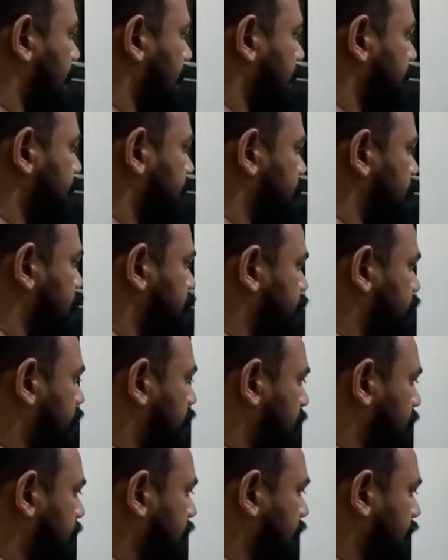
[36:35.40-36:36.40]
this
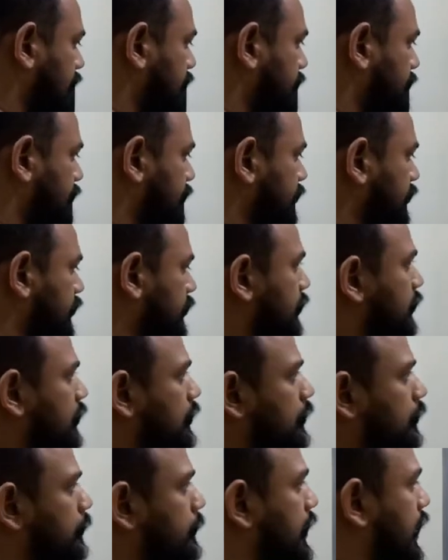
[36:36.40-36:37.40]
formula.
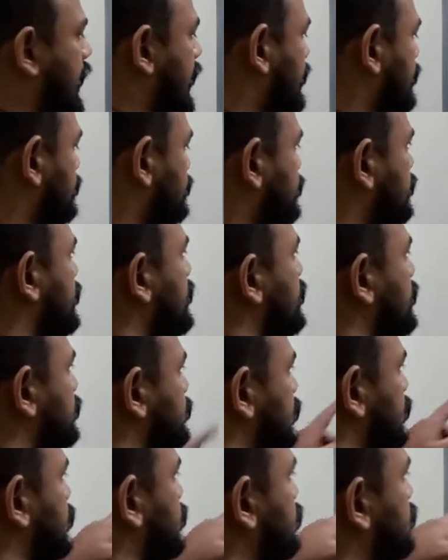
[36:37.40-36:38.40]
We have
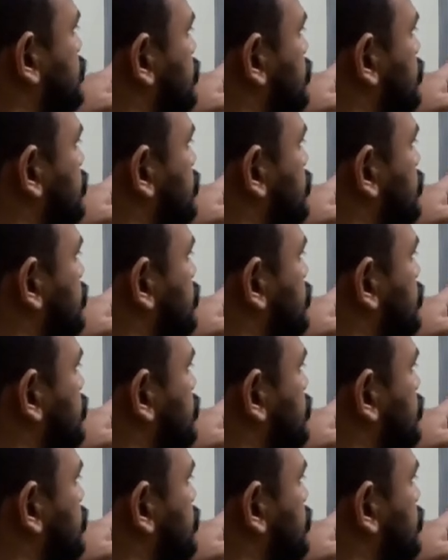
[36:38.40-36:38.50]
just